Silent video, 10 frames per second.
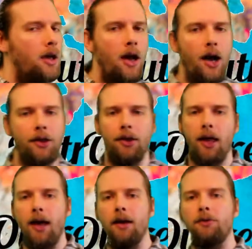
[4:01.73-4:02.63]
and the other
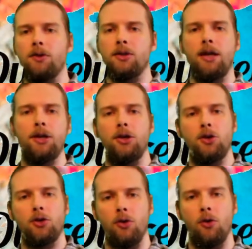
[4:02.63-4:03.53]
half decided
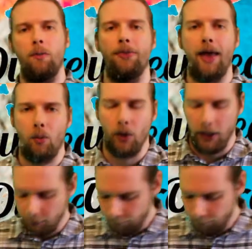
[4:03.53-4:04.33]
to go that way.